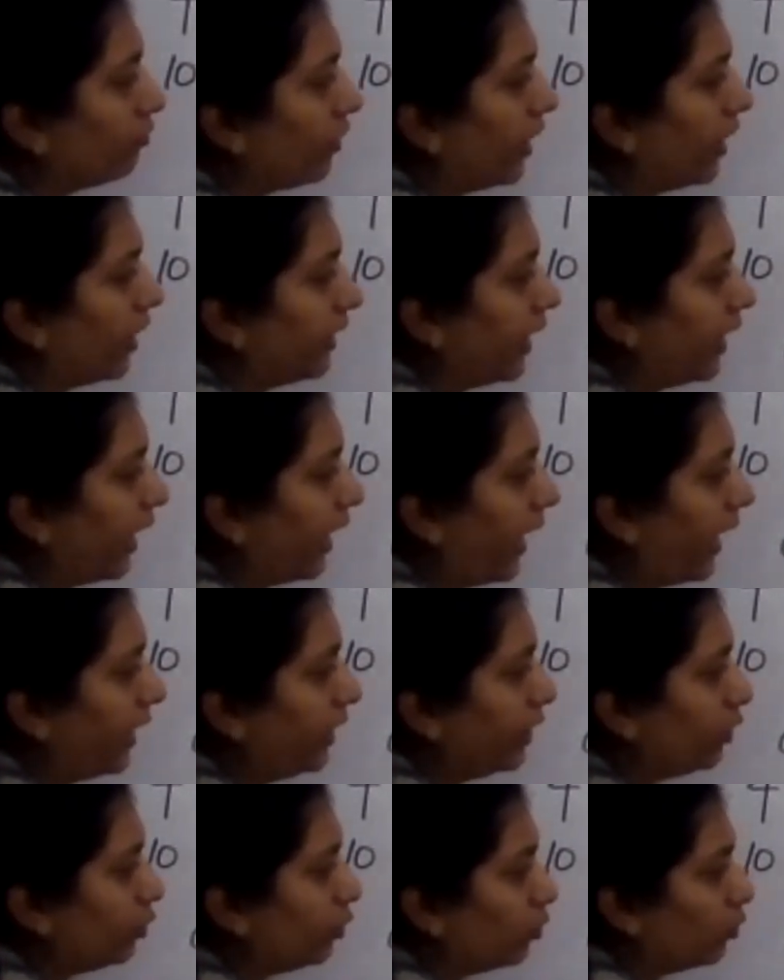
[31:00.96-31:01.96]
1
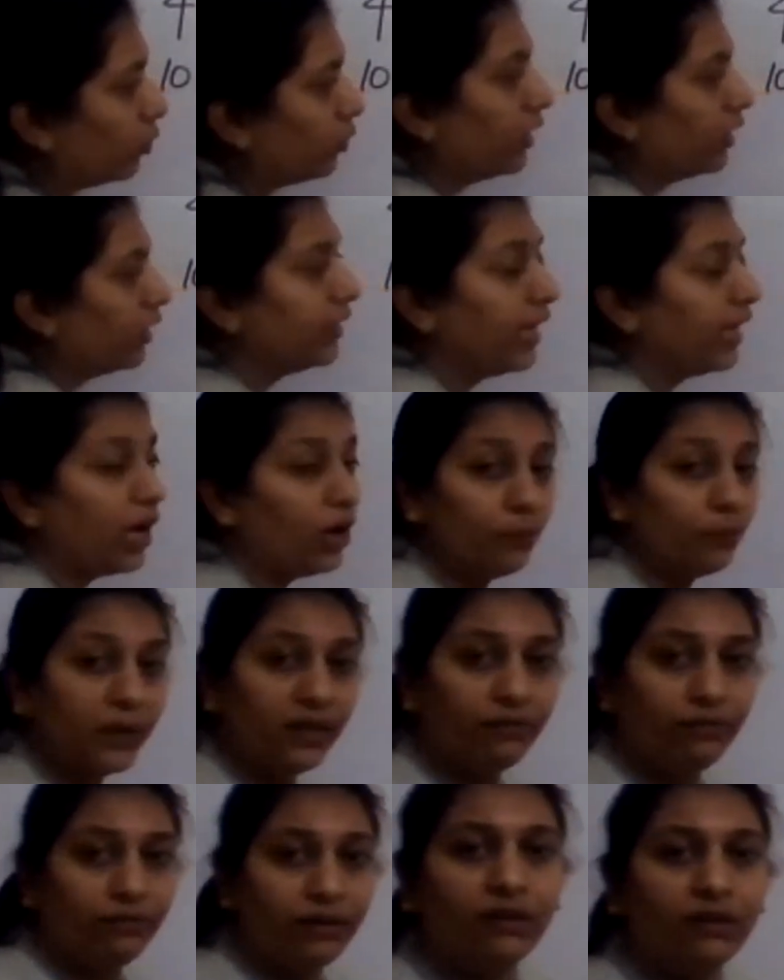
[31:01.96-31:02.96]
and 2. Now
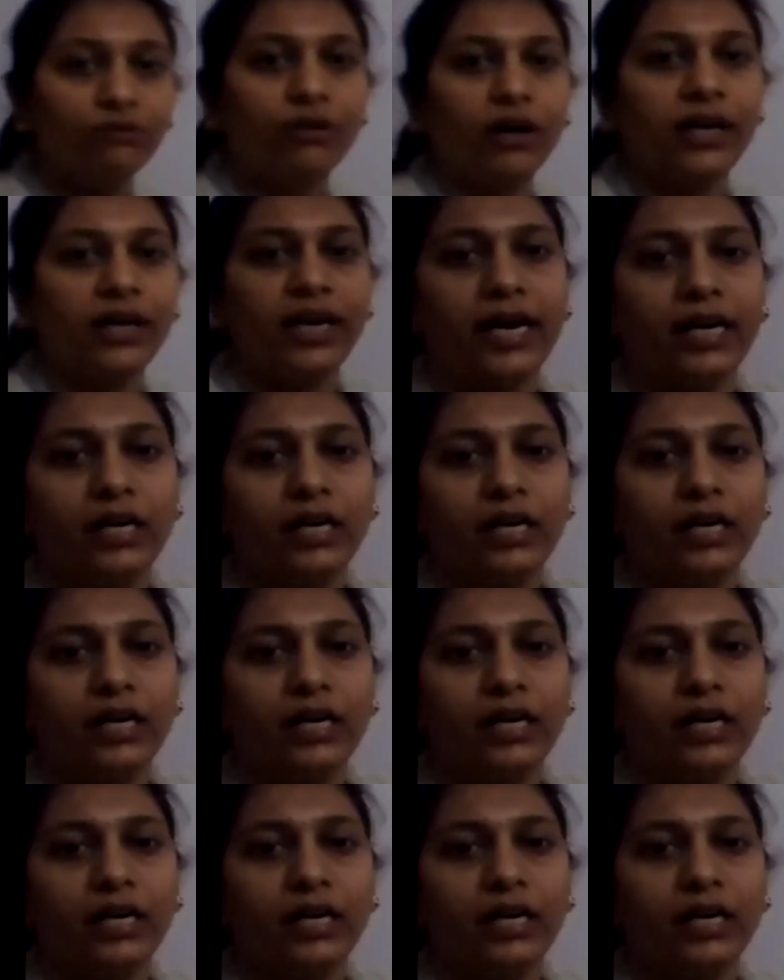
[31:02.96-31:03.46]
between 1